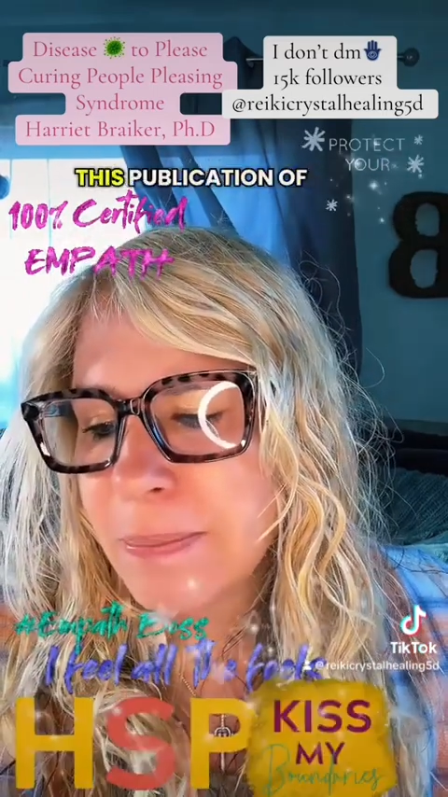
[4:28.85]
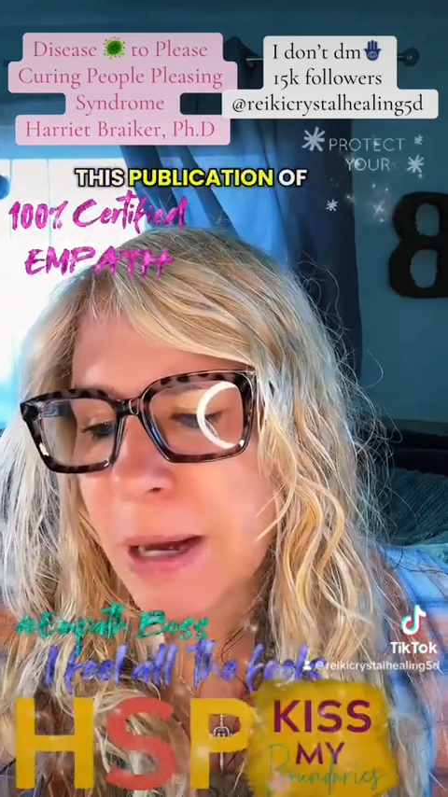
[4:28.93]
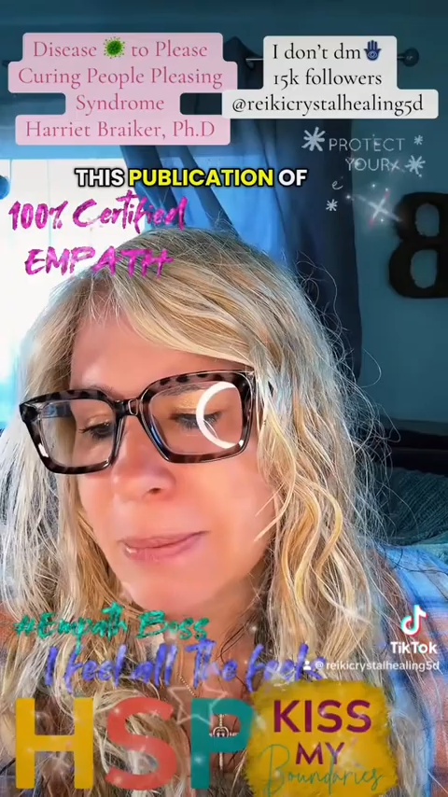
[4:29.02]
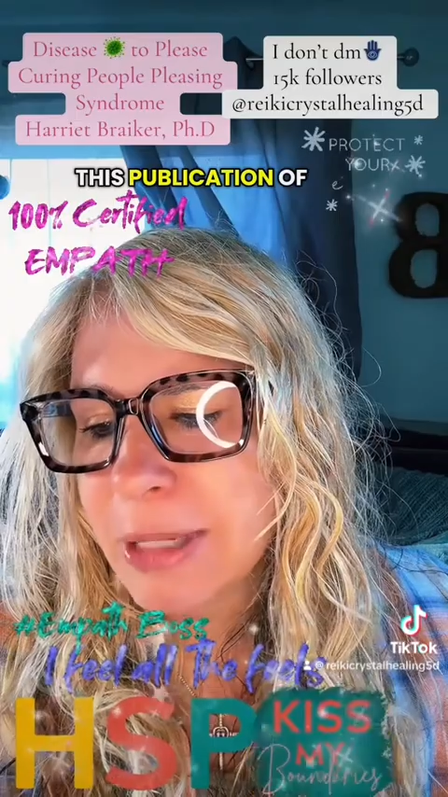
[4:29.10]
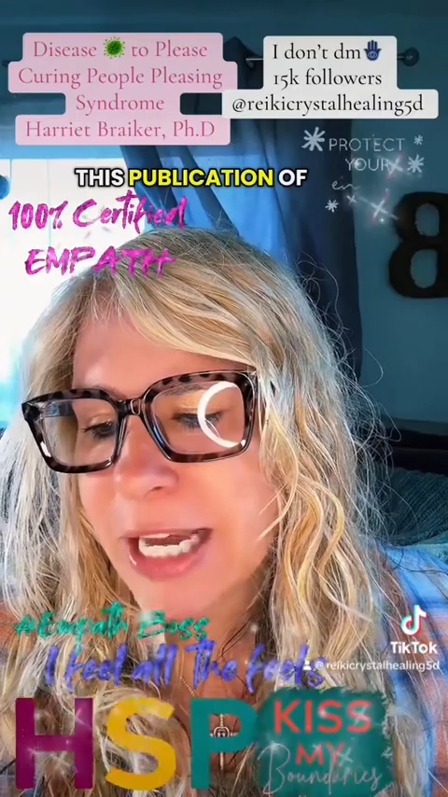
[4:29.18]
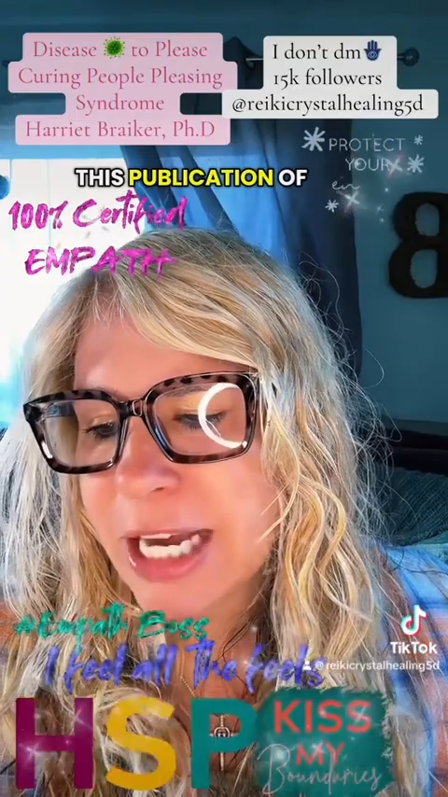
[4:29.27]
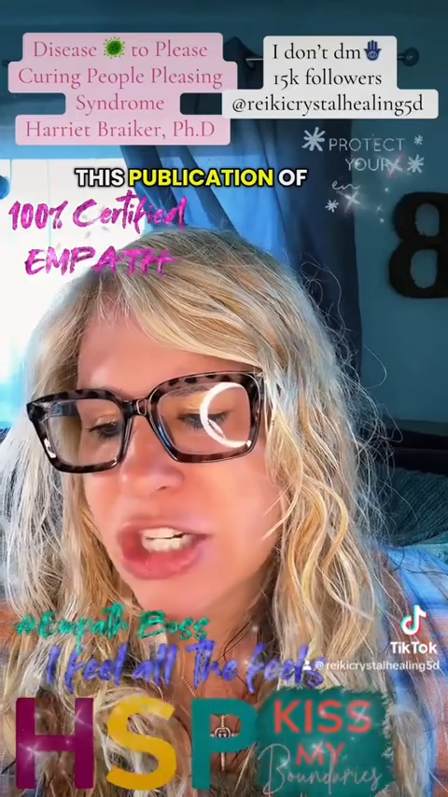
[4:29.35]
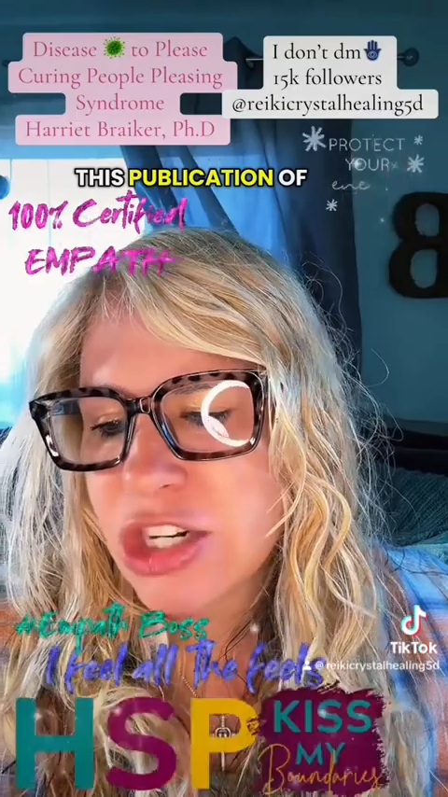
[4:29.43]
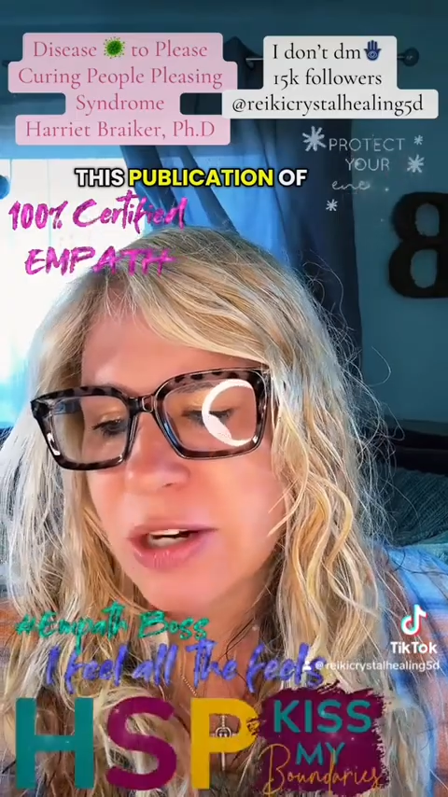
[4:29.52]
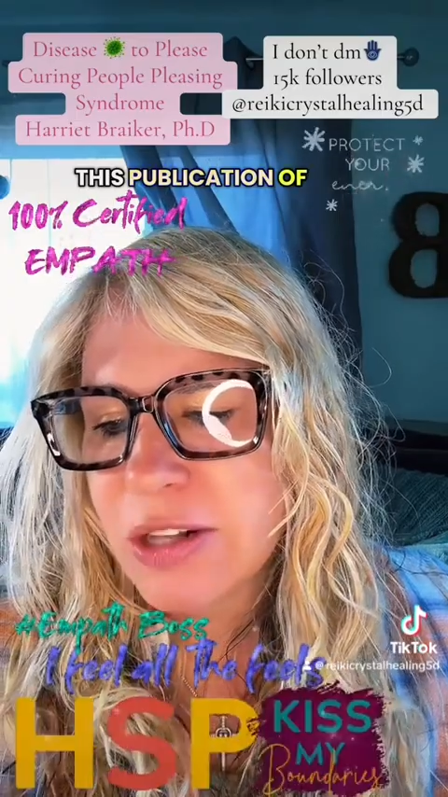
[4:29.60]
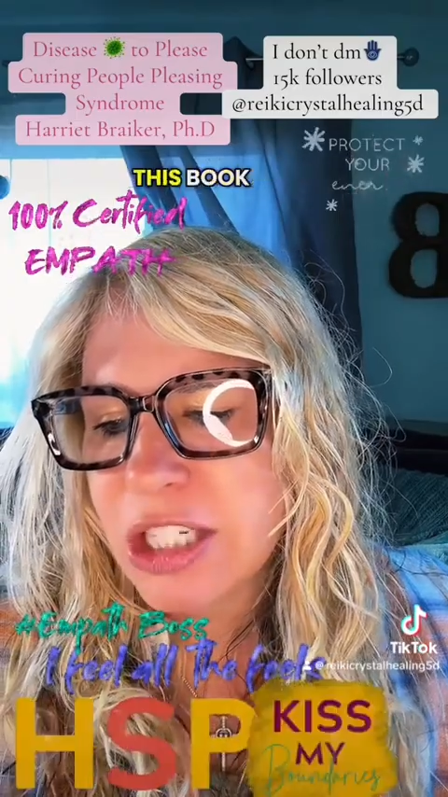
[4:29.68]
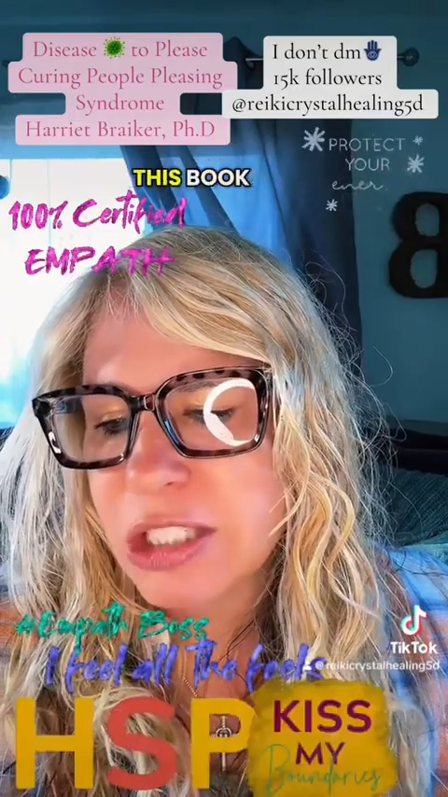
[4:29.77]

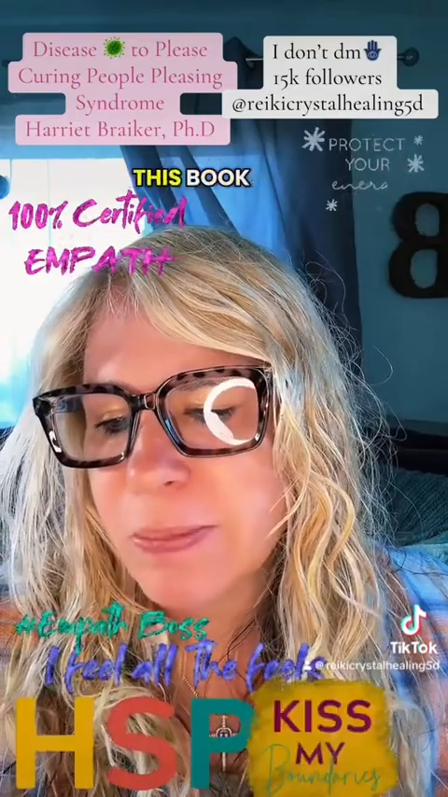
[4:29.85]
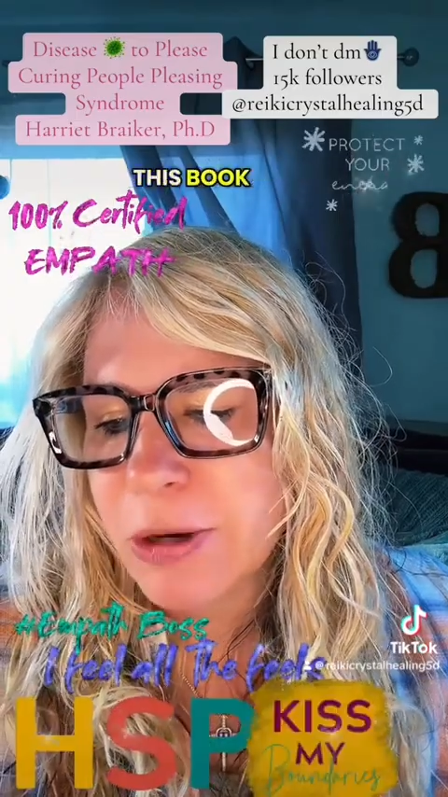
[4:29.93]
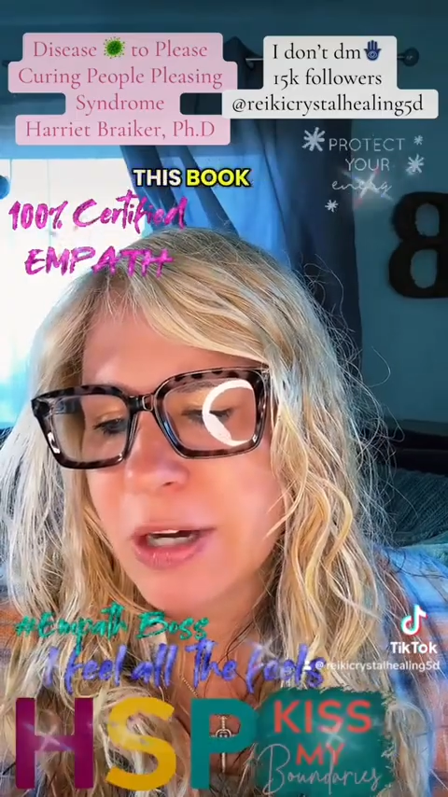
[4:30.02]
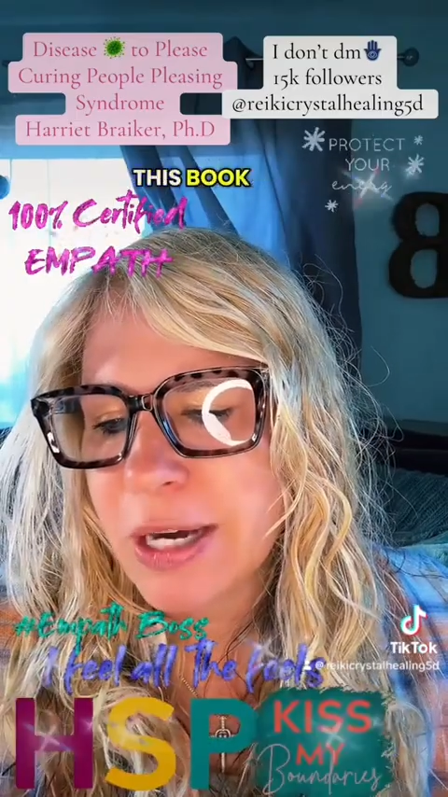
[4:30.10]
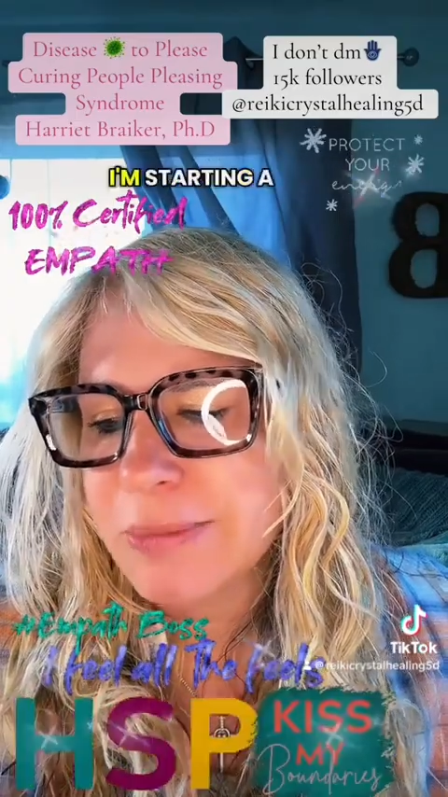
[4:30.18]
publication of this book,